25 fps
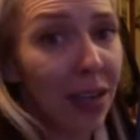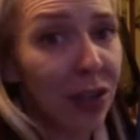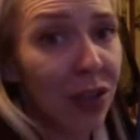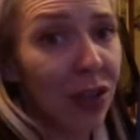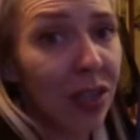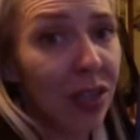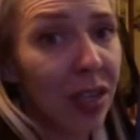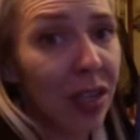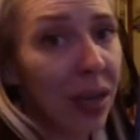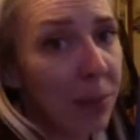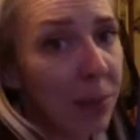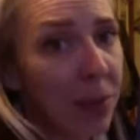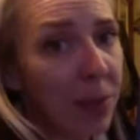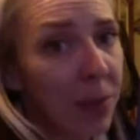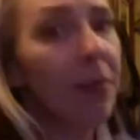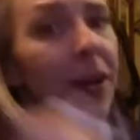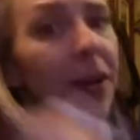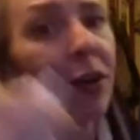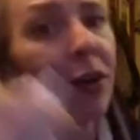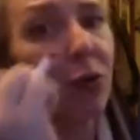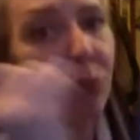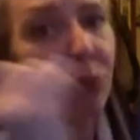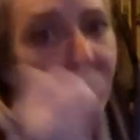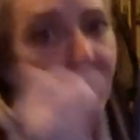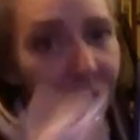just typing them
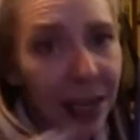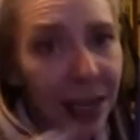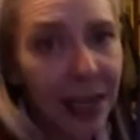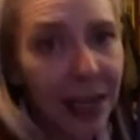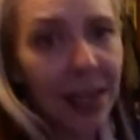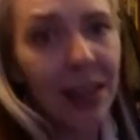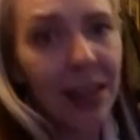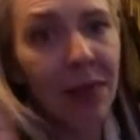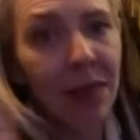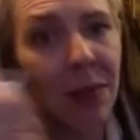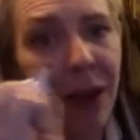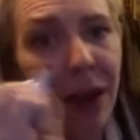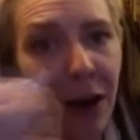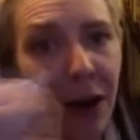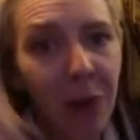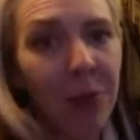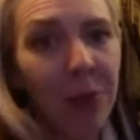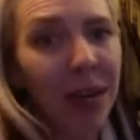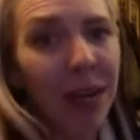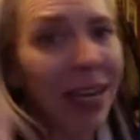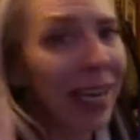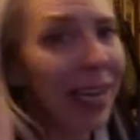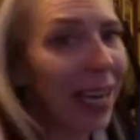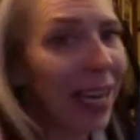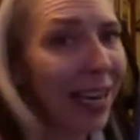out, writing them out
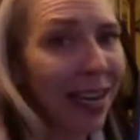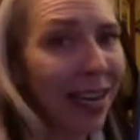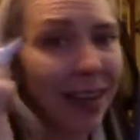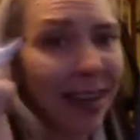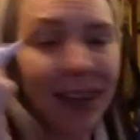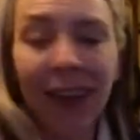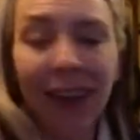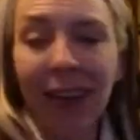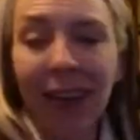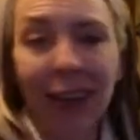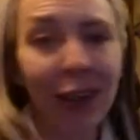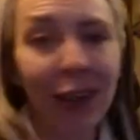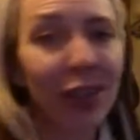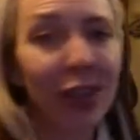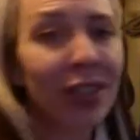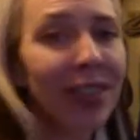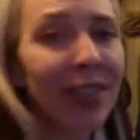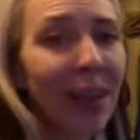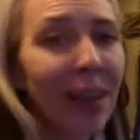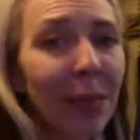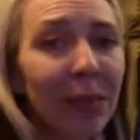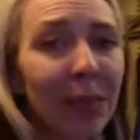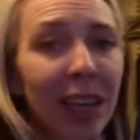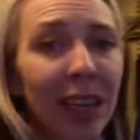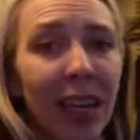by hand. There's
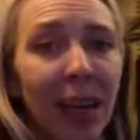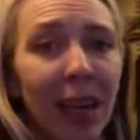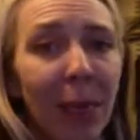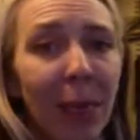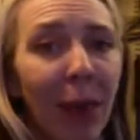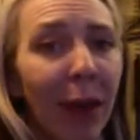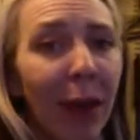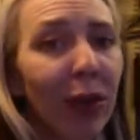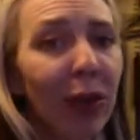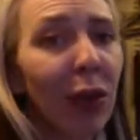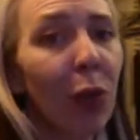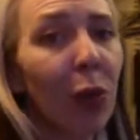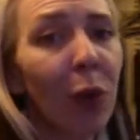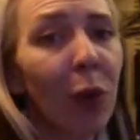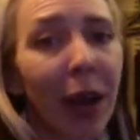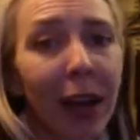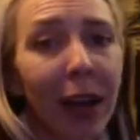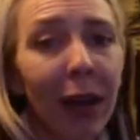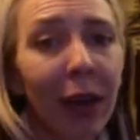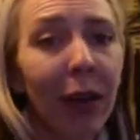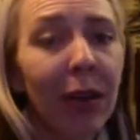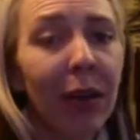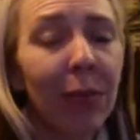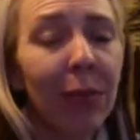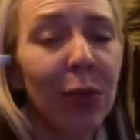something about the
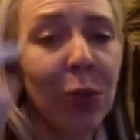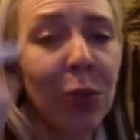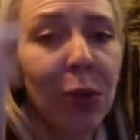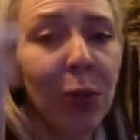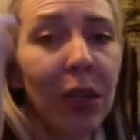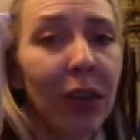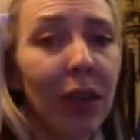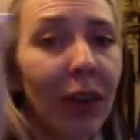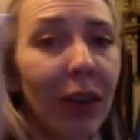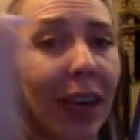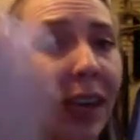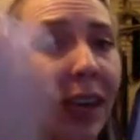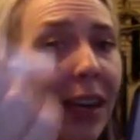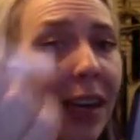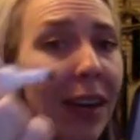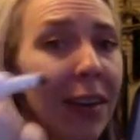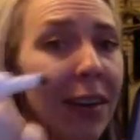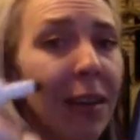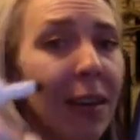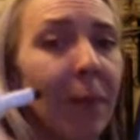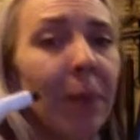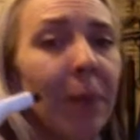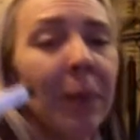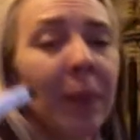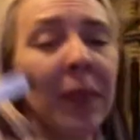wiring between your hand
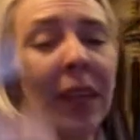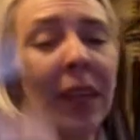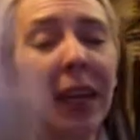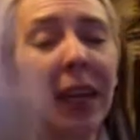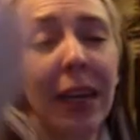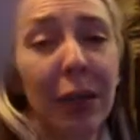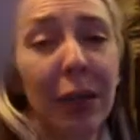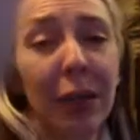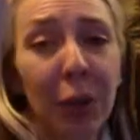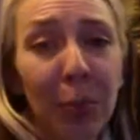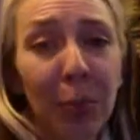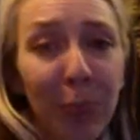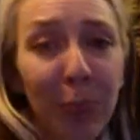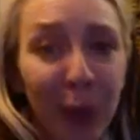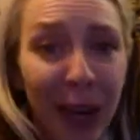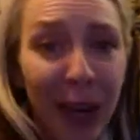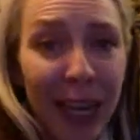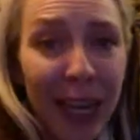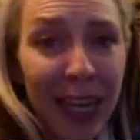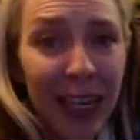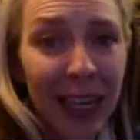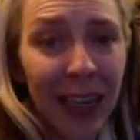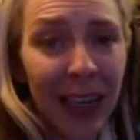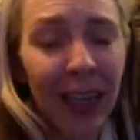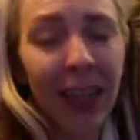and your
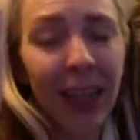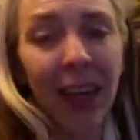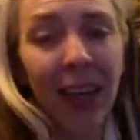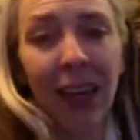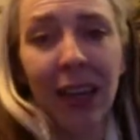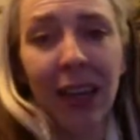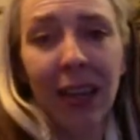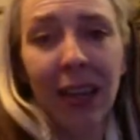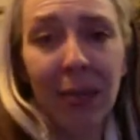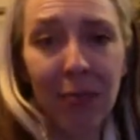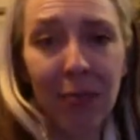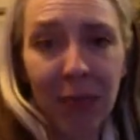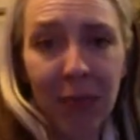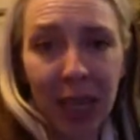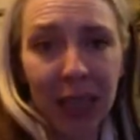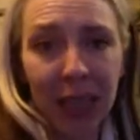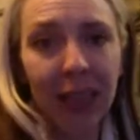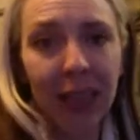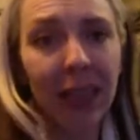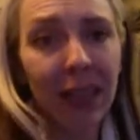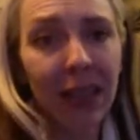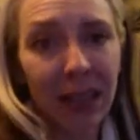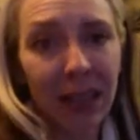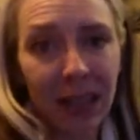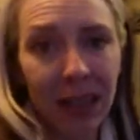brain that makes
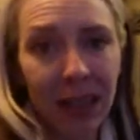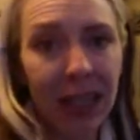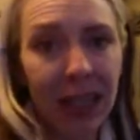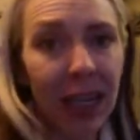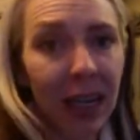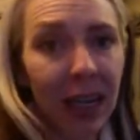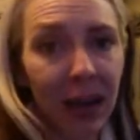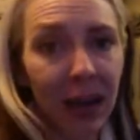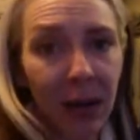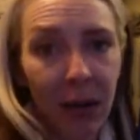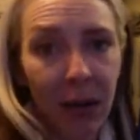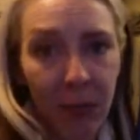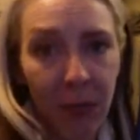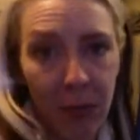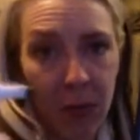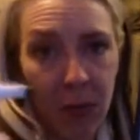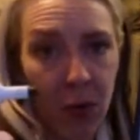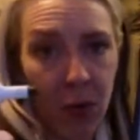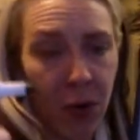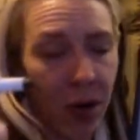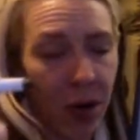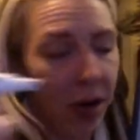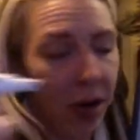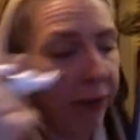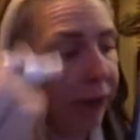it stick
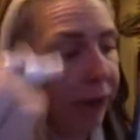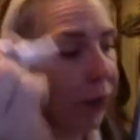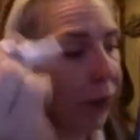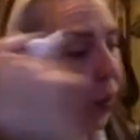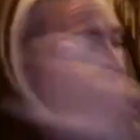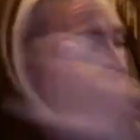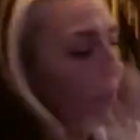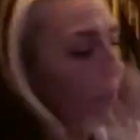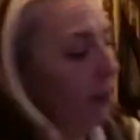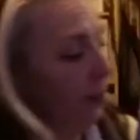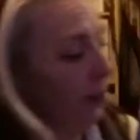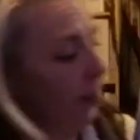more, okay?